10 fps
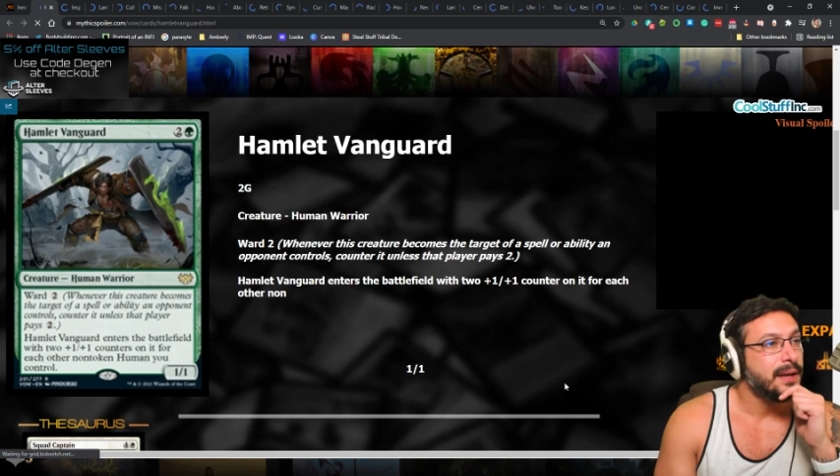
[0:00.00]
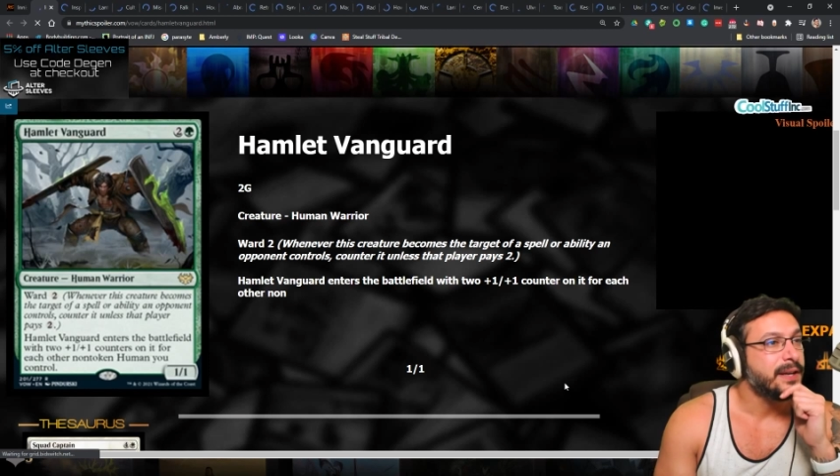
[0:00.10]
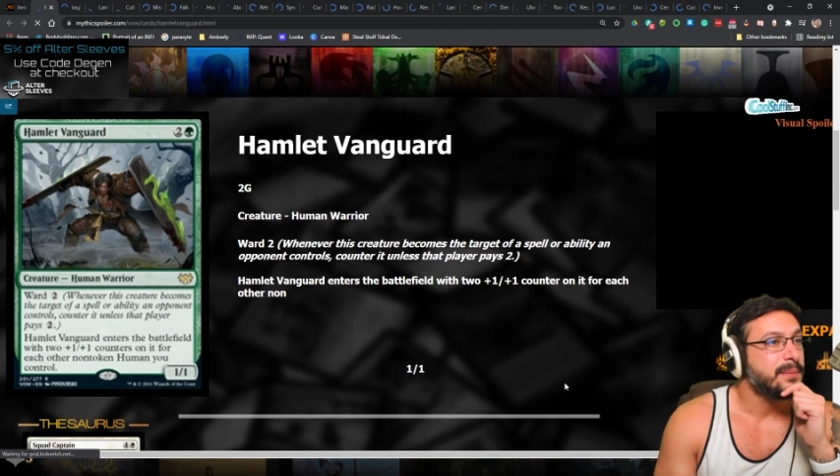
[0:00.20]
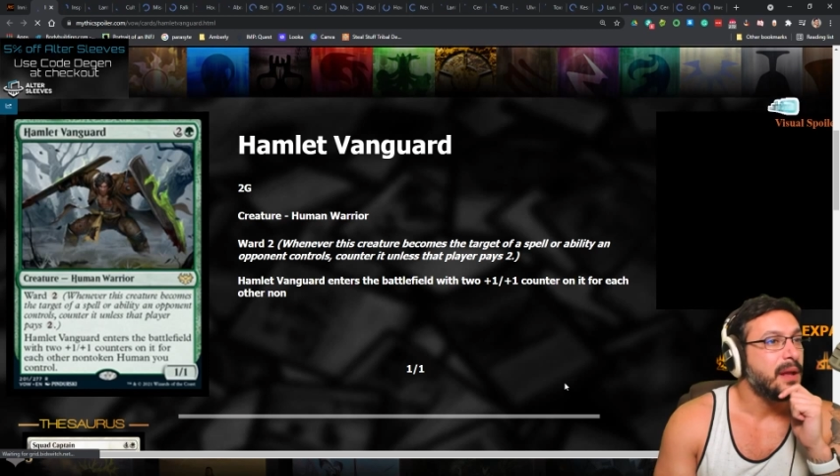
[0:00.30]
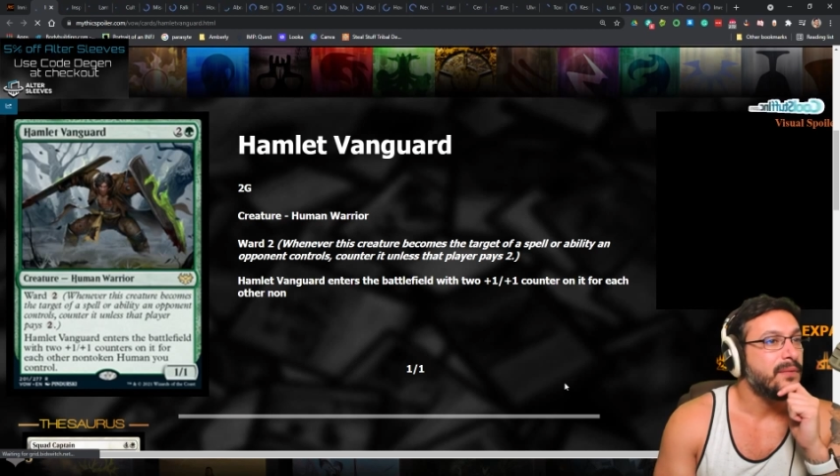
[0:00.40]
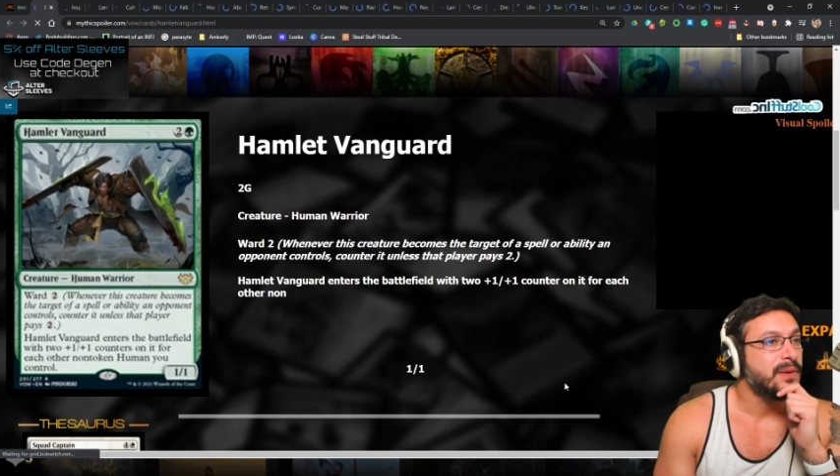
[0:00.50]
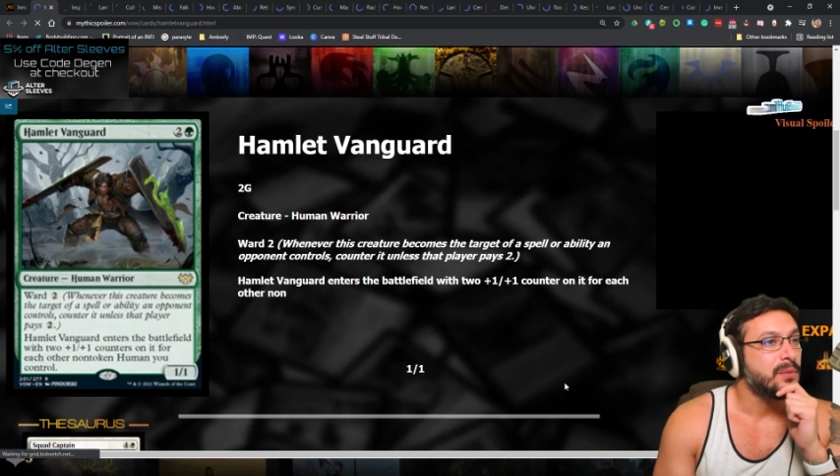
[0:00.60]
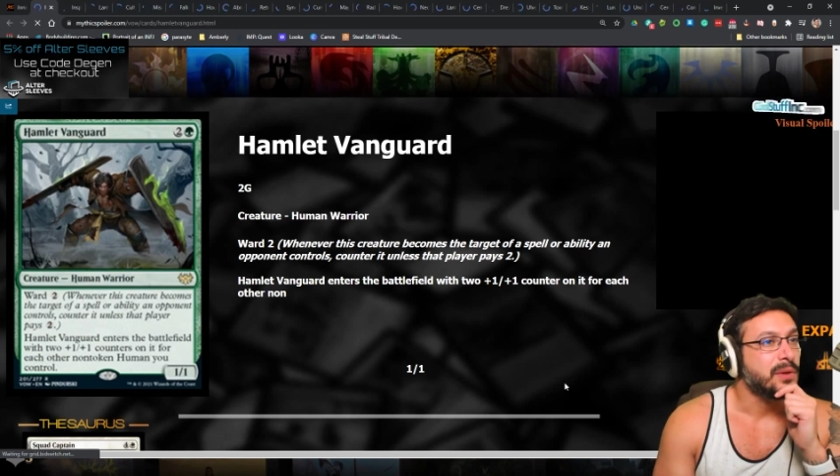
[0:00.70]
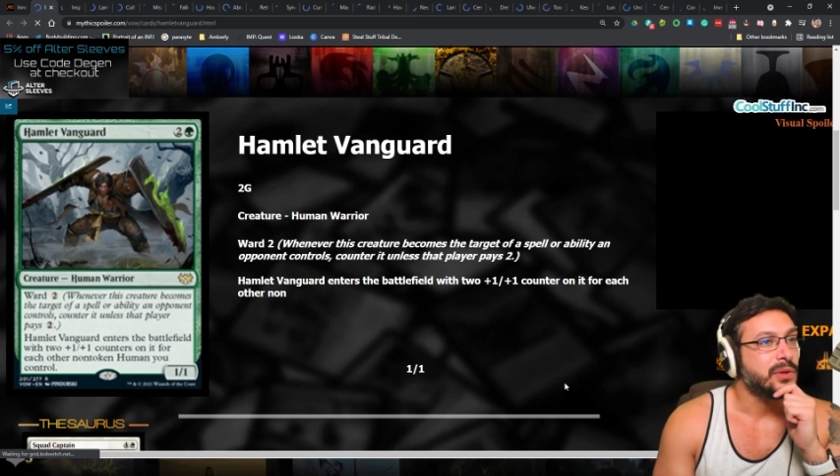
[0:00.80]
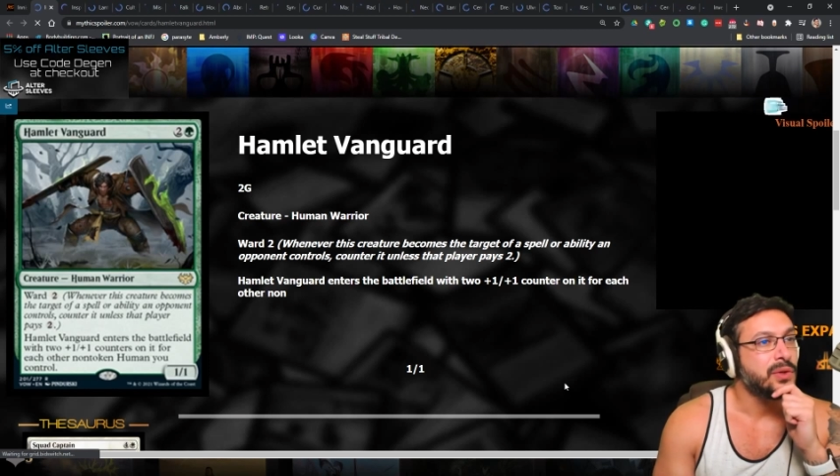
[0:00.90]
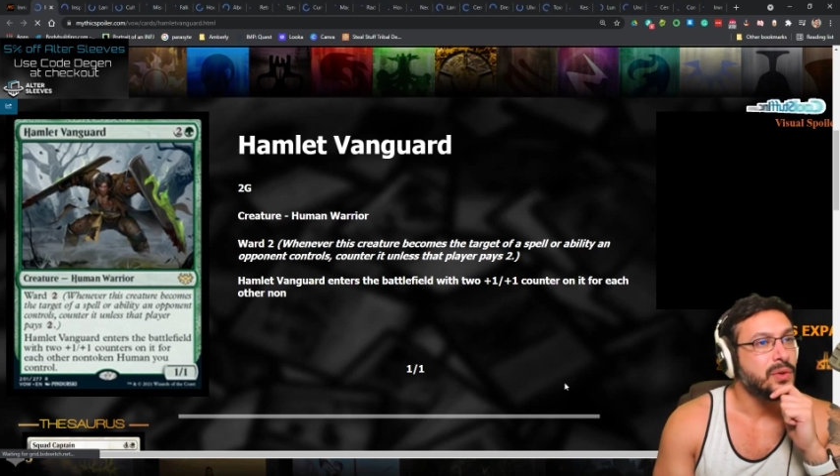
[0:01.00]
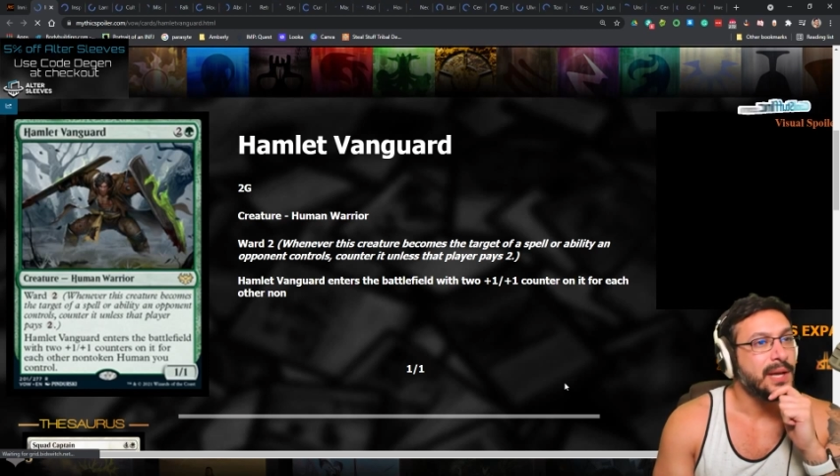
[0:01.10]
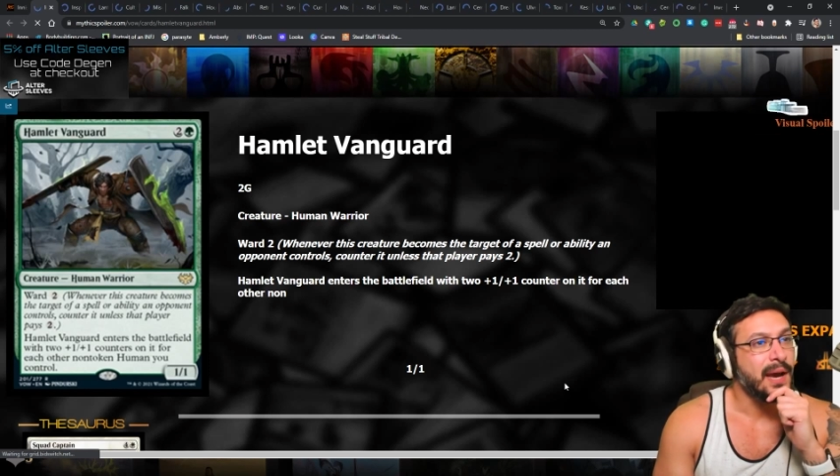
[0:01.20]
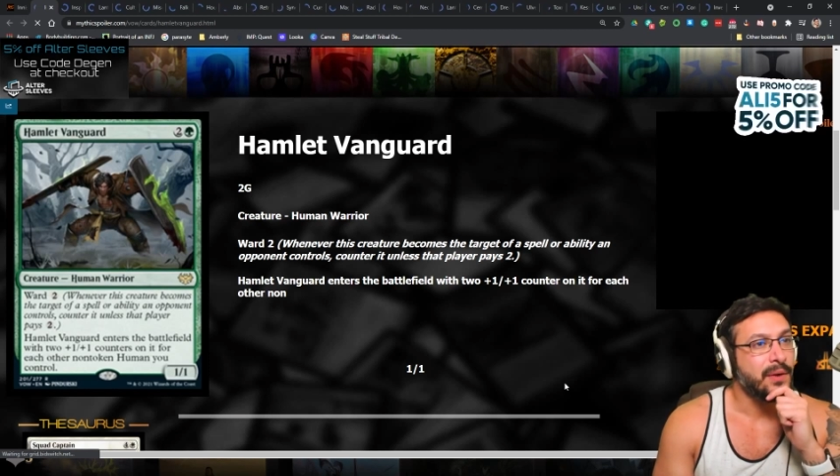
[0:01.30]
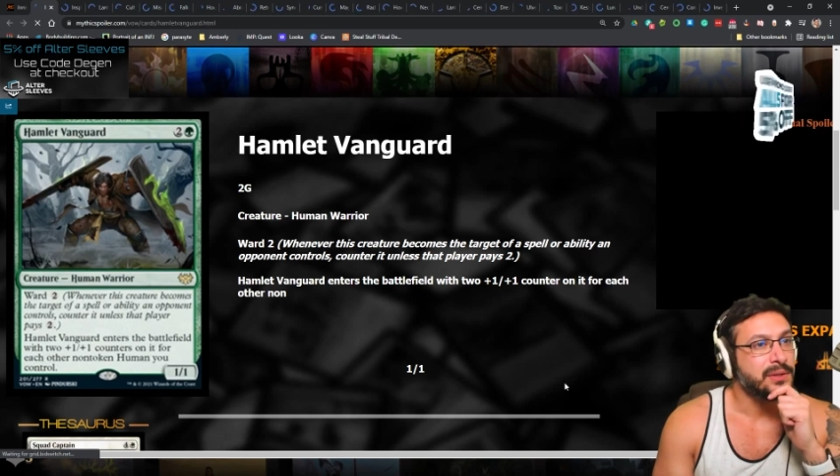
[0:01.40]
enters the battlefield with 2
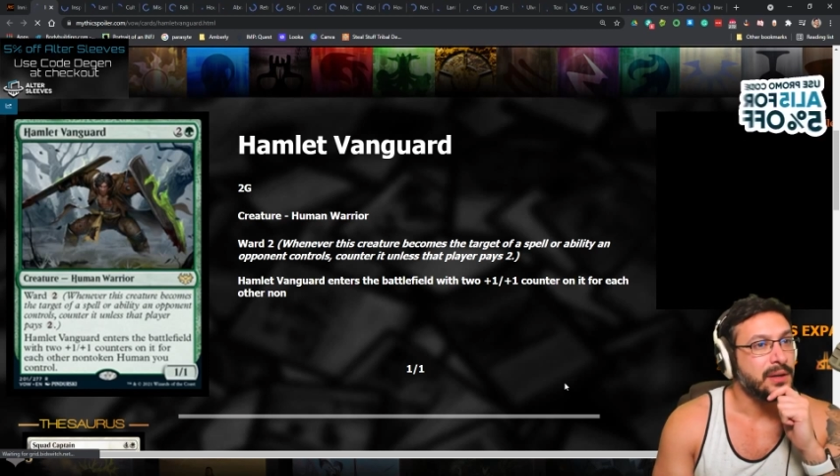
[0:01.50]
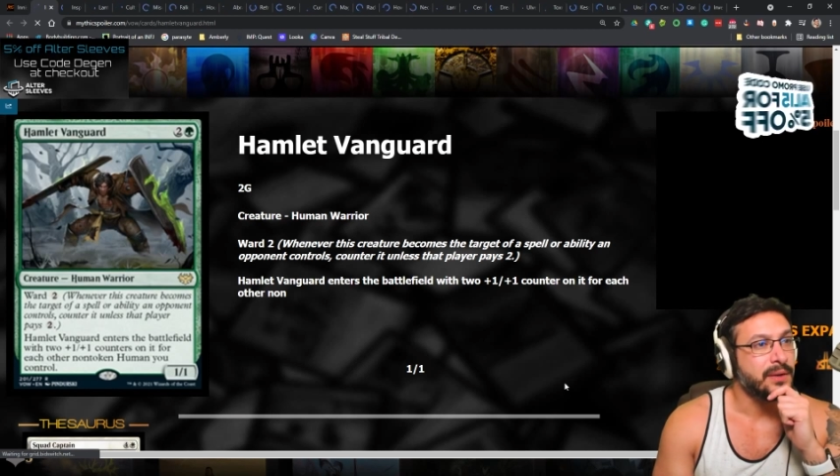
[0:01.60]
counters on